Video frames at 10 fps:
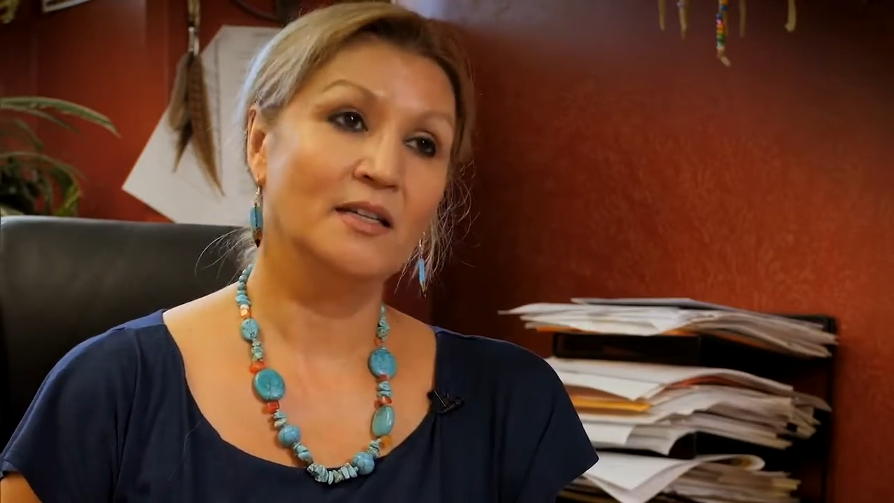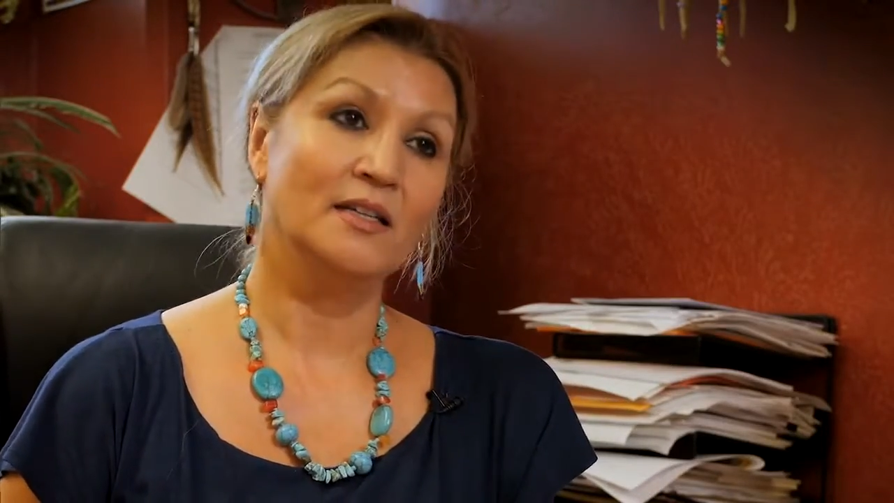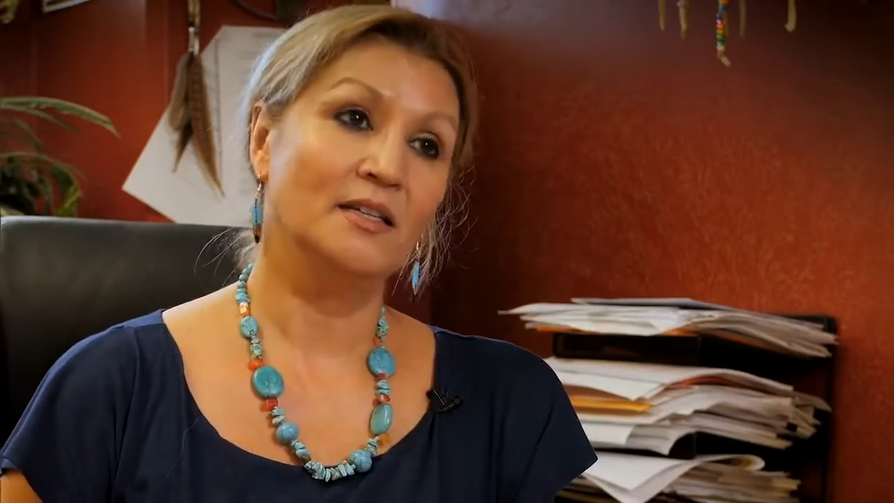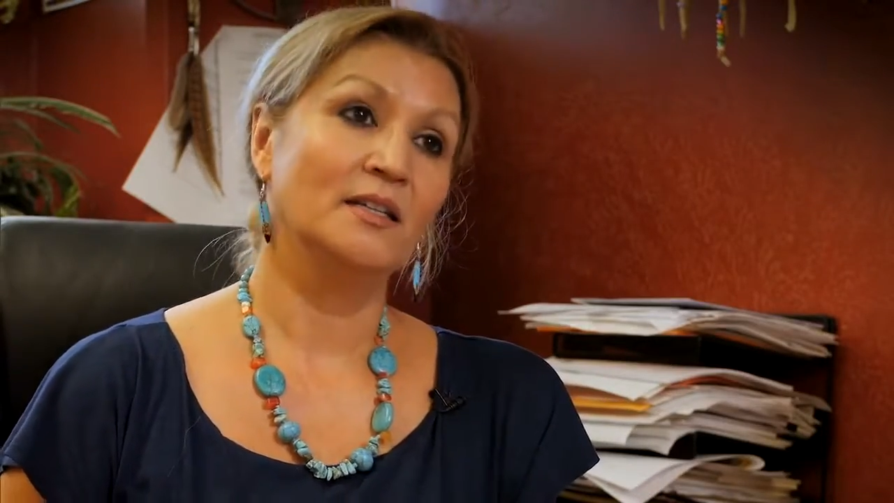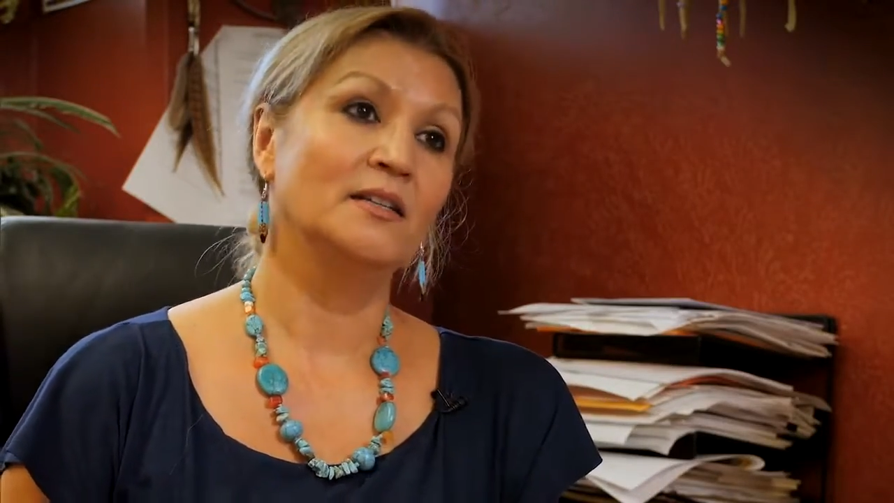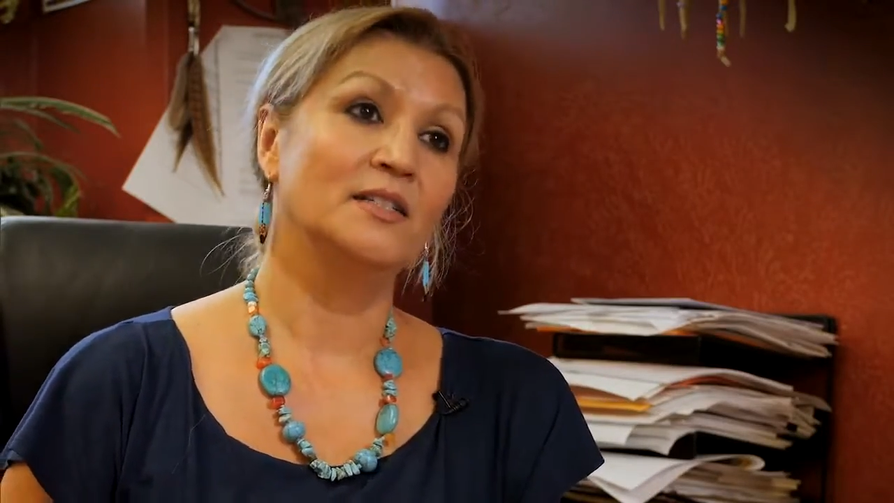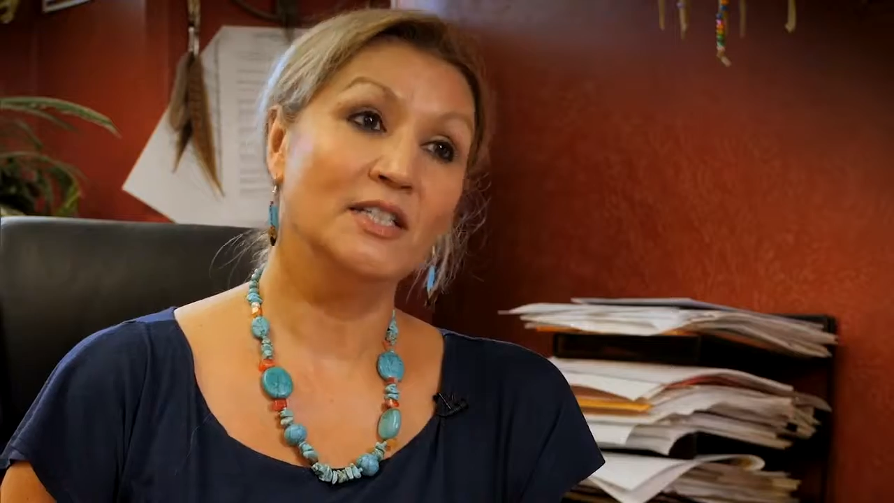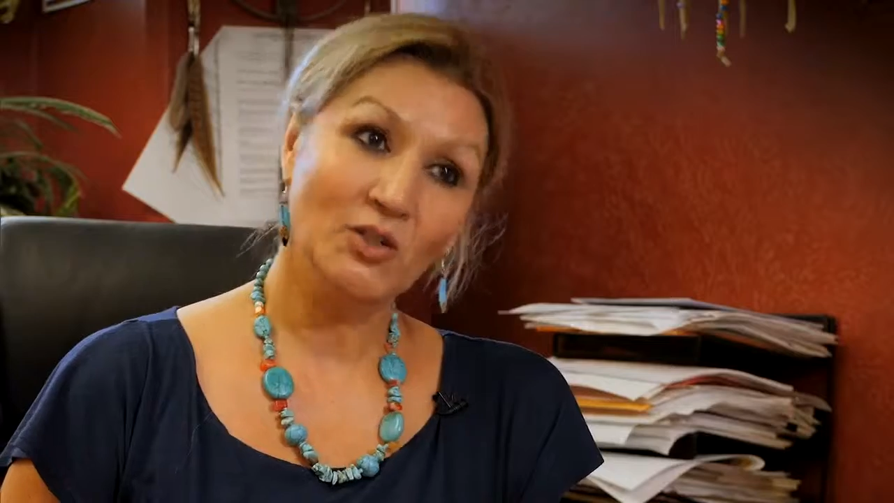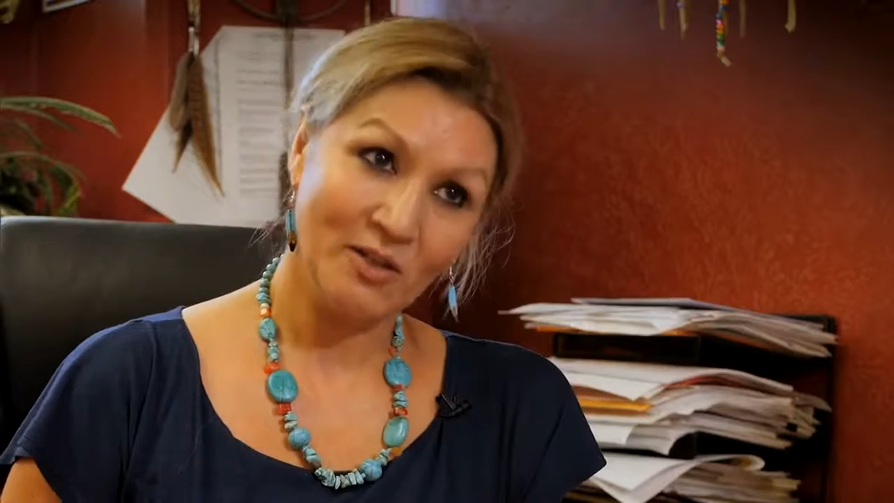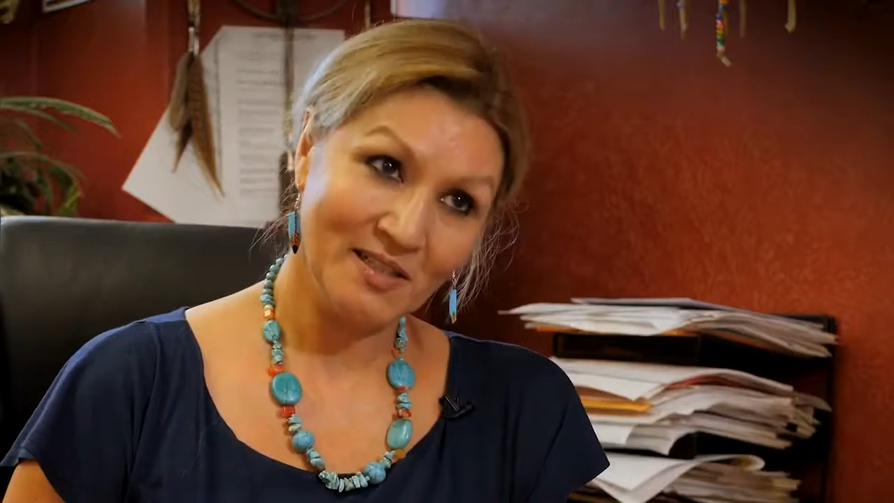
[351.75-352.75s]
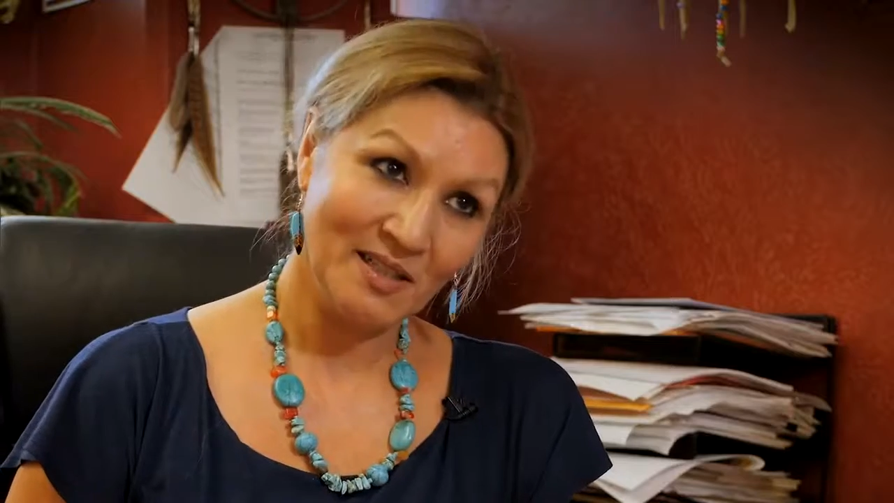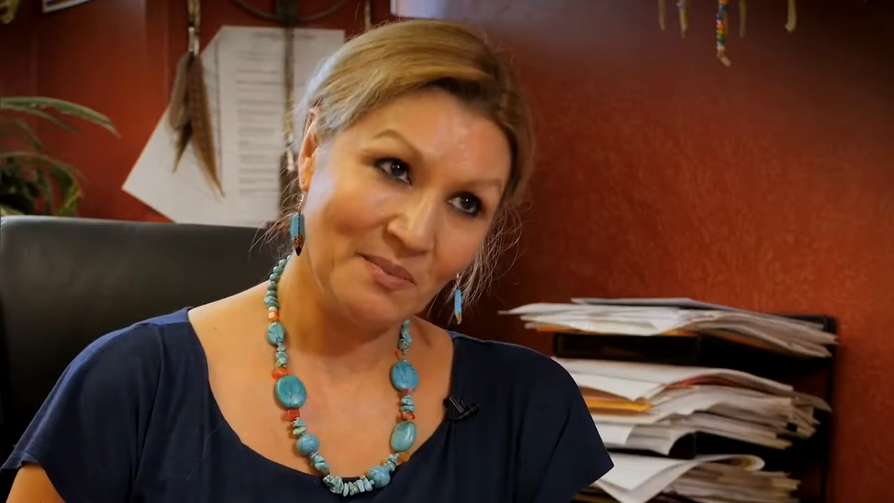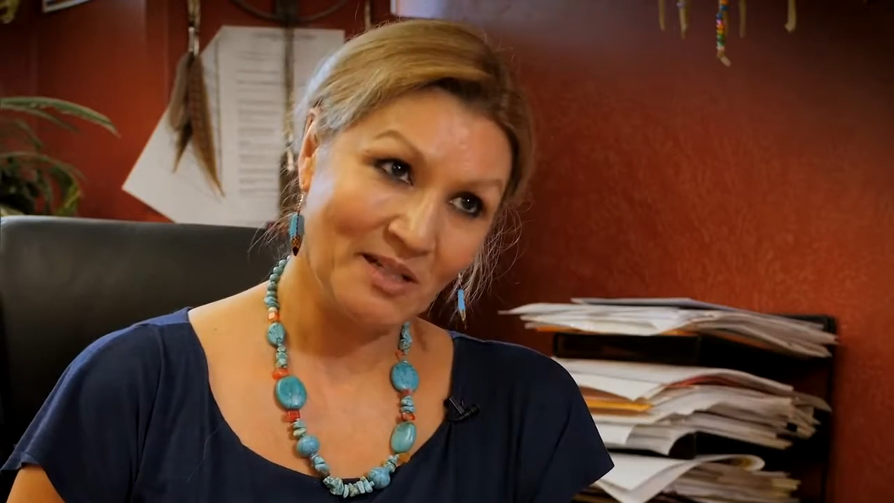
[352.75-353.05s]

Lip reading: in decreasing